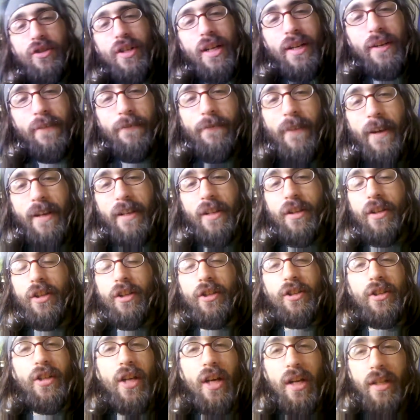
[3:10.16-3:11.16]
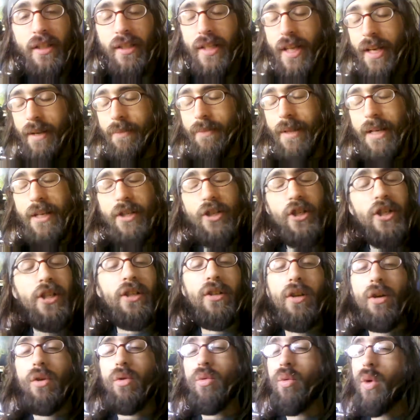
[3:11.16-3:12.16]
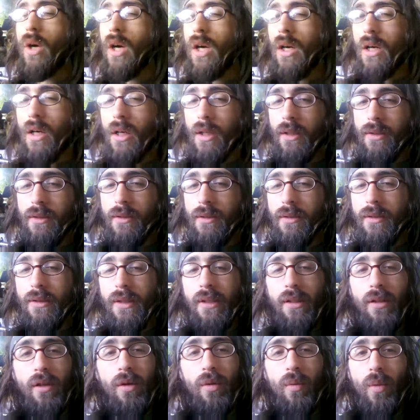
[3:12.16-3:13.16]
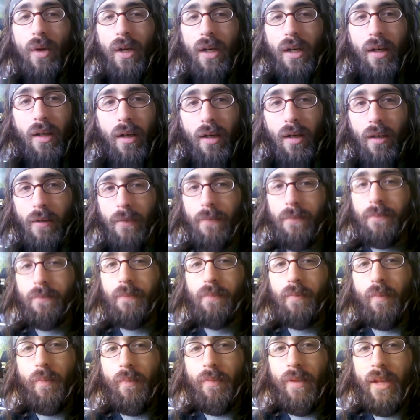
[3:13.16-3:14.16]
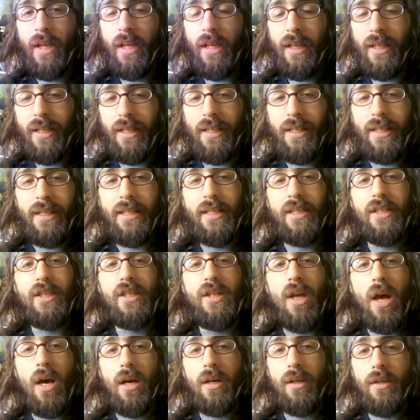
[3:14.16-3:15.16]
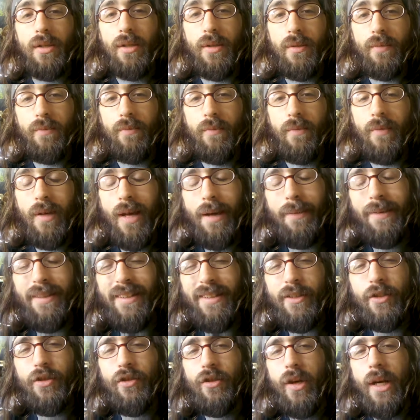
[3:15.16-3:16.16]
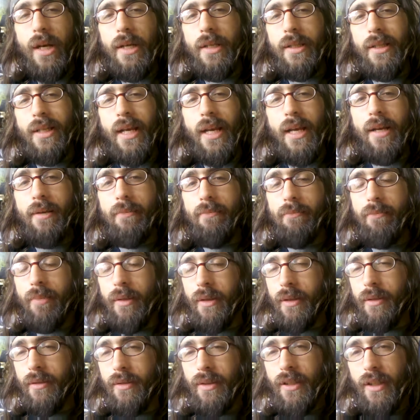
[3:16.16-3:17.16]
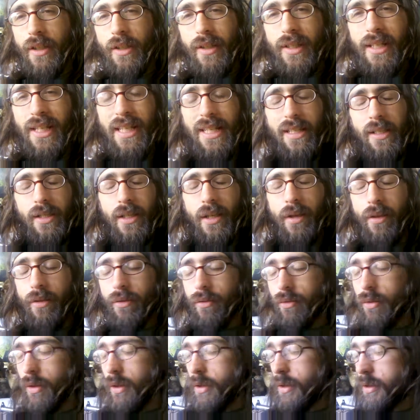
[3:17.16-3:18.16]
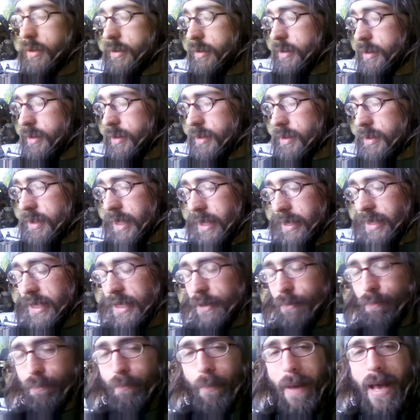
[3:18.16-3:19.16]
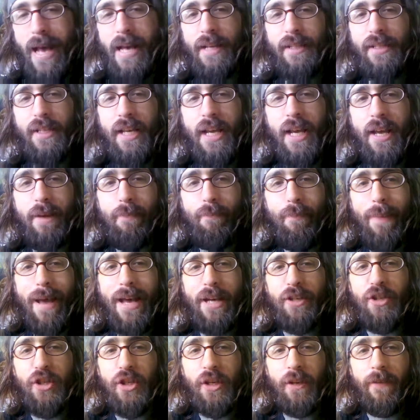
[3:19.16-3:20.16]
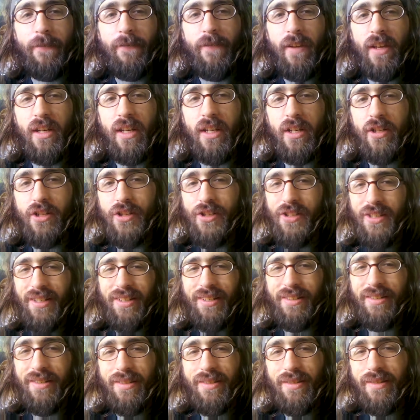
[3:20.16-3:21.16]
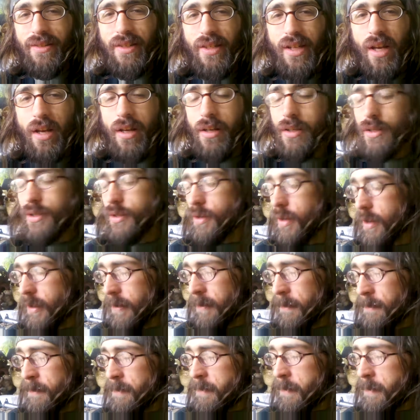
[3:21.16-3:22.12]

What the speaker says: ever tried to find clear duct tape, that shit don't work. That don't work at all. It sucks. I mean, it's great tape, but, you can't see through it. It's like this matte magic finish, it sucks.